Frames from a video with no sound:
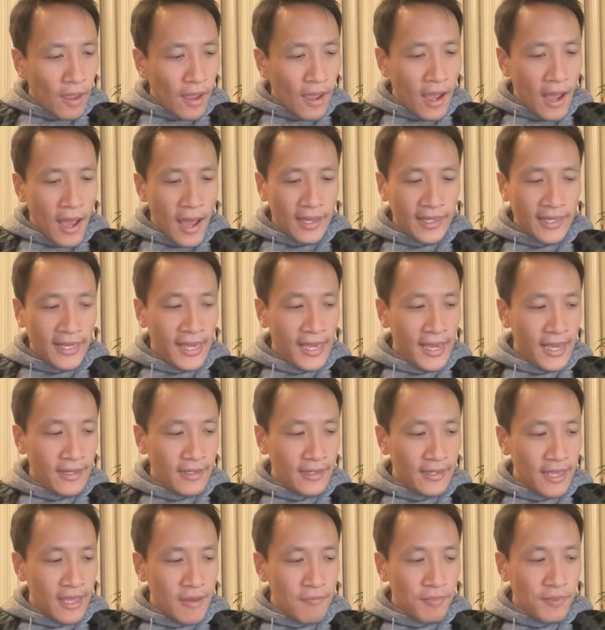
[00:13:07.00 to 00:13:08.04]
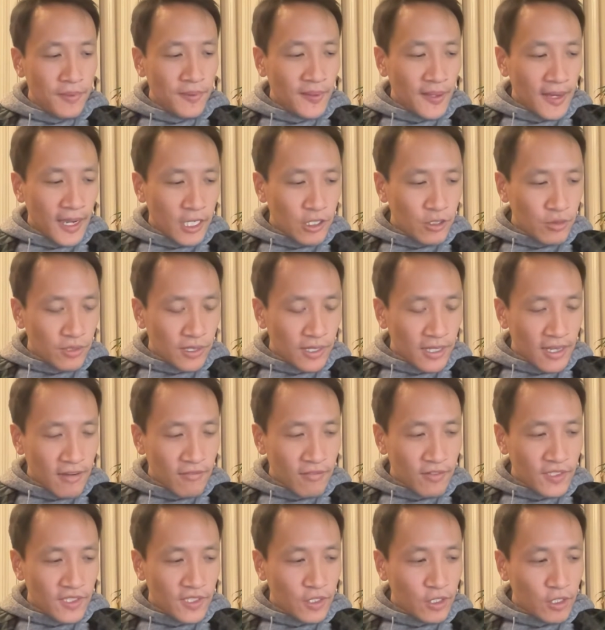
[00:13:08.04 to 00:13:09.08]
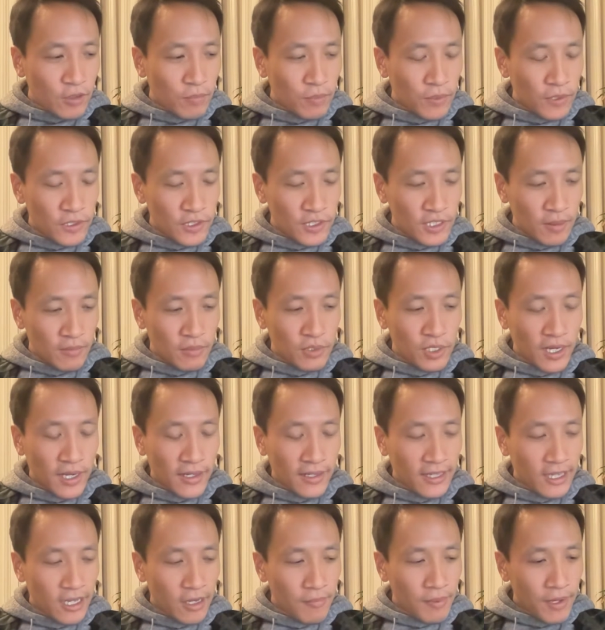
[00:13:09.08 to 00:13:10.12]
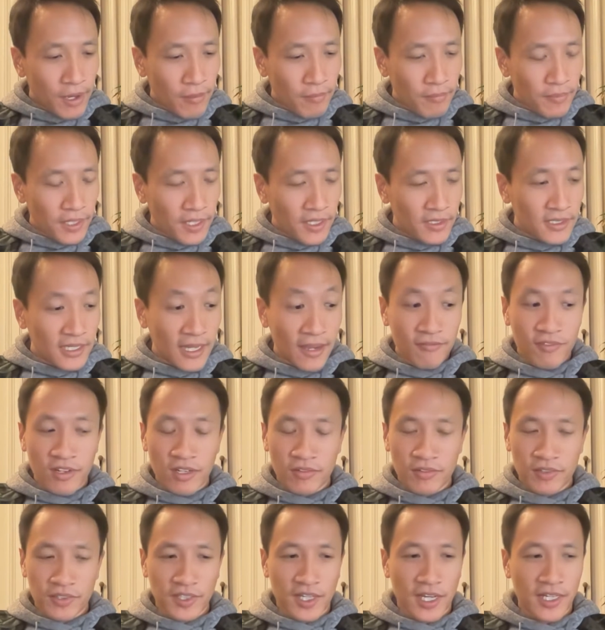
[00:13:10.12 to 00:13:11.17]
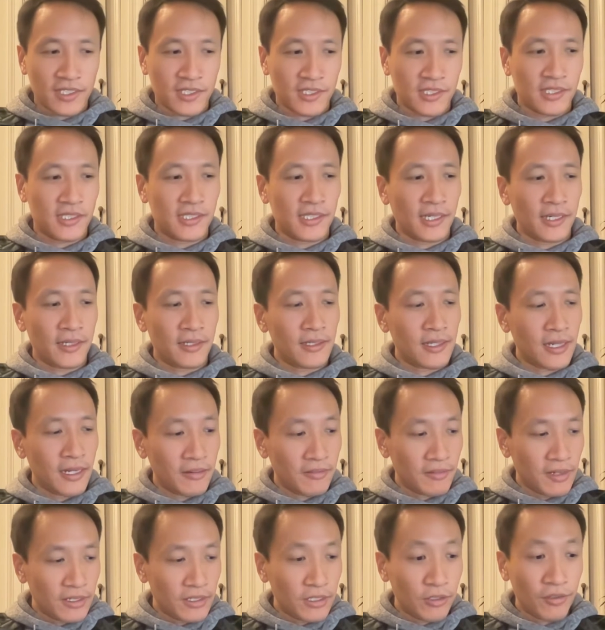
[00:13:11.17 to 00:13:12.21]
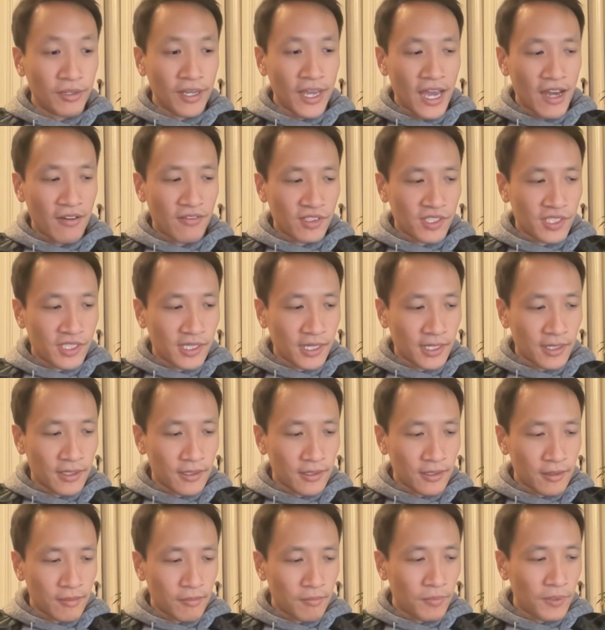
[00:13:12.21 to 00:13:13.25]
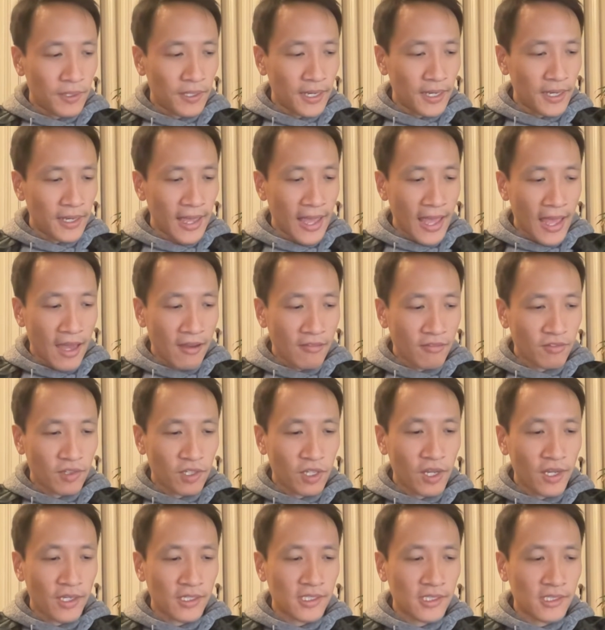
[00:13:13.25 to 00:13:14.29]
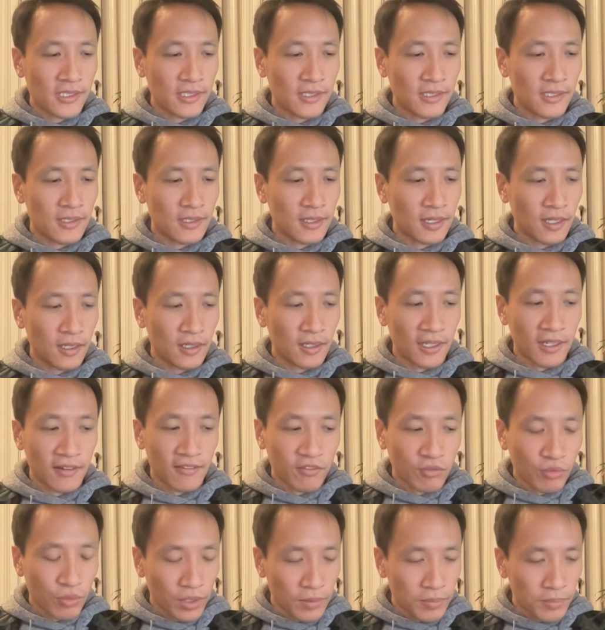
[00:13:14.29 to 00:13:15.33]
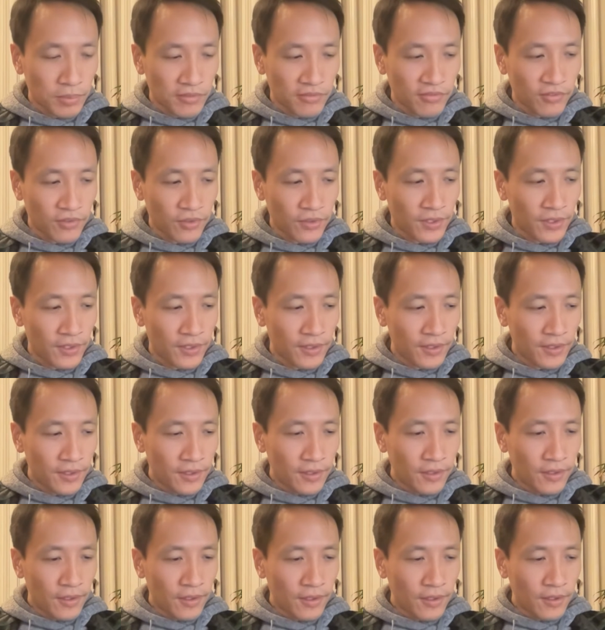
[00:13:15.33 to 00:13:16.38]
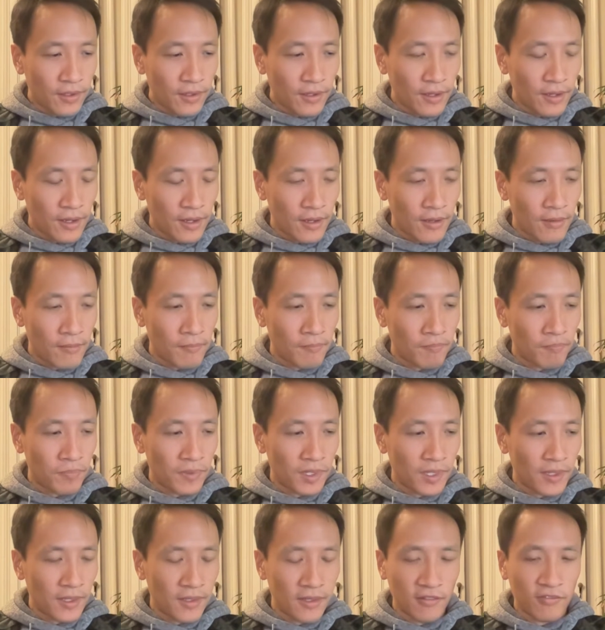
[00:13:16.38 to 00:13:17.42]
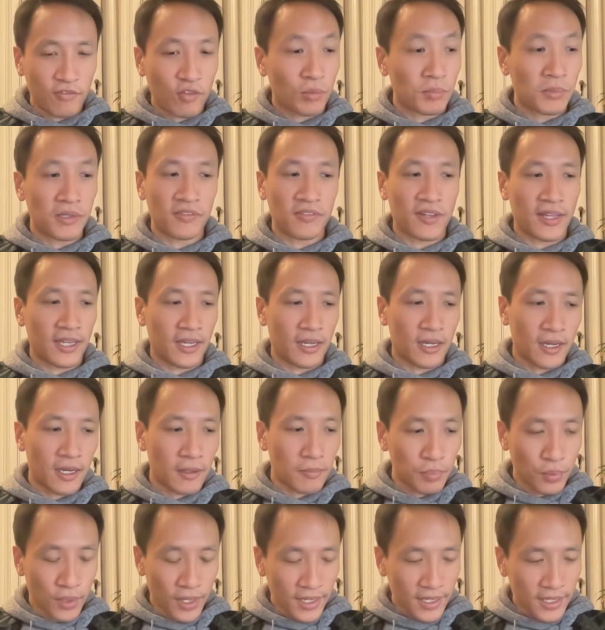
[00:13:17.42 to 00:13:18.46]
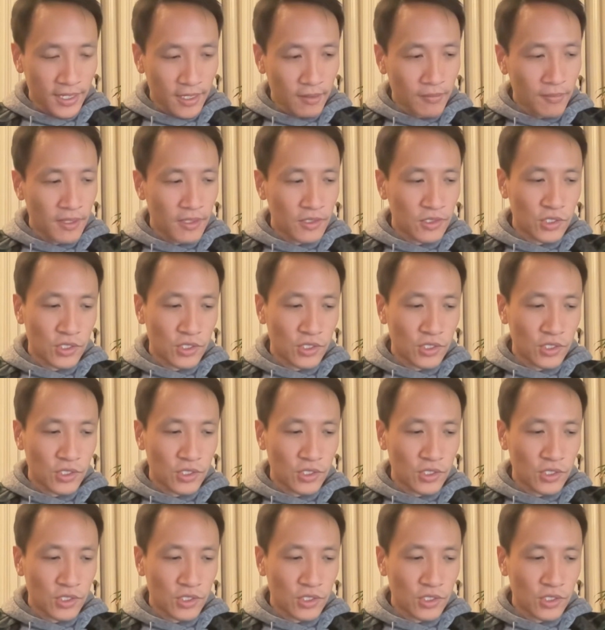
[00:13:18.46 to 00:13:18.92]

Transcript: I can't empathize with every single person I'm talking about because I've never lost a son. I don't have a son, but I have lost a loved one before in the form of like a breakup.